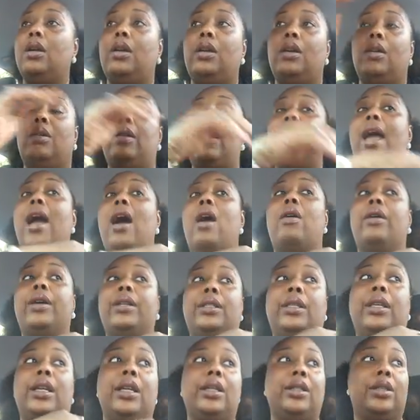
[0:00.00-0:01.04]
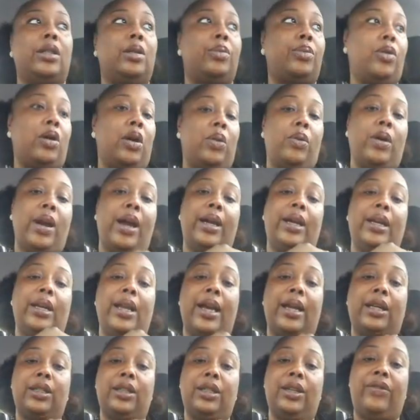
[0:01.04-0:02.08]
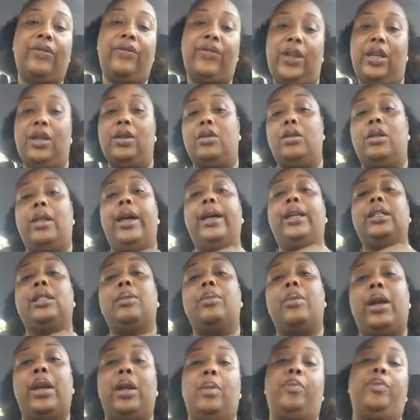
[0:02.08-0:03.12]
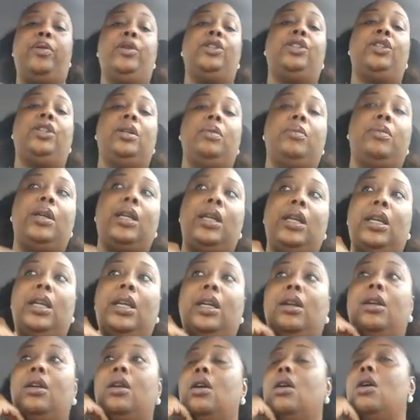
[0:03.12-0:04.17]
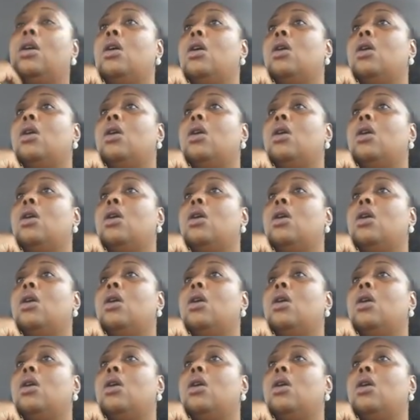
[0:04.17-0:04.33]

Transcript: now it's getting to the point where I can actually feel like somebody pushing me,